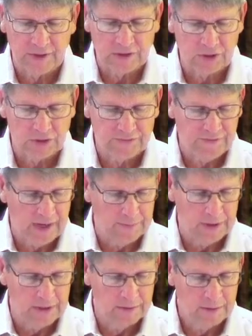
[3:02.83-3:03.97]
our church
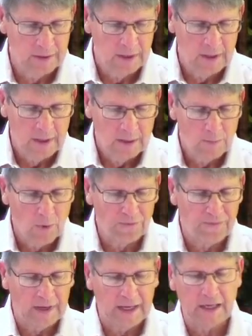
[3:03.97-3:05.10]
family, both
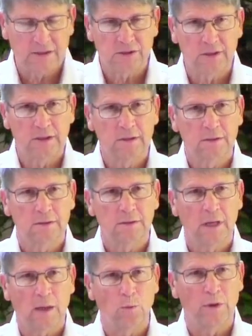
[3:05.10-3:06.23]
financially
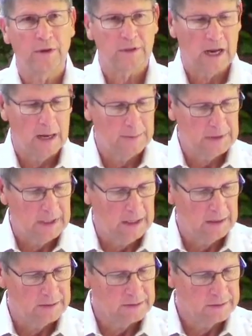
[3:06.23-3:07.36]
and with our time and
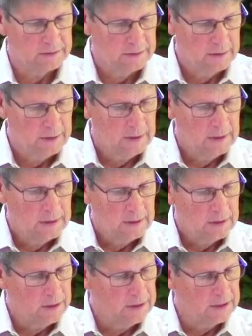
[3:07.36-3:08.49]
talents,
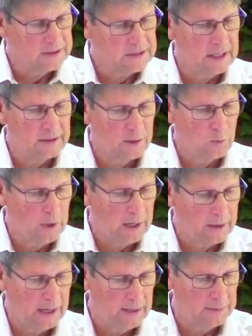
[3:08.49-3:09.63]
to the extent that we
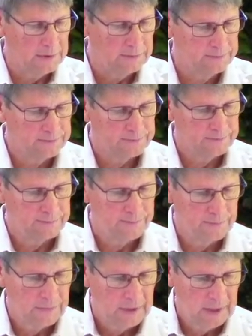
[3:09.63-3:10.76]
are able.
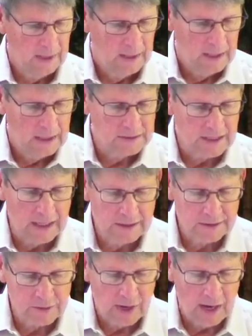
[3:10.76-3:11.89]
As I
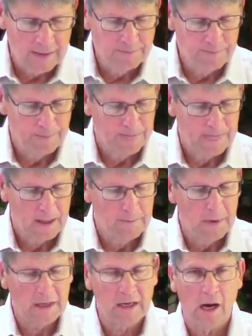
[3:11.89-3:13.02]
described,
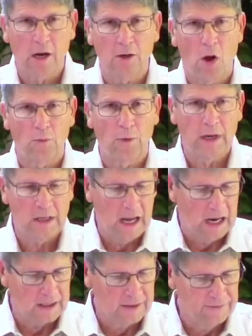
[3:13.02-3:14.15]
many are already
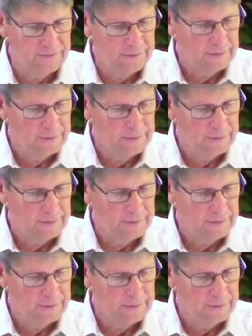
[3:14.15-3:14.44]
active,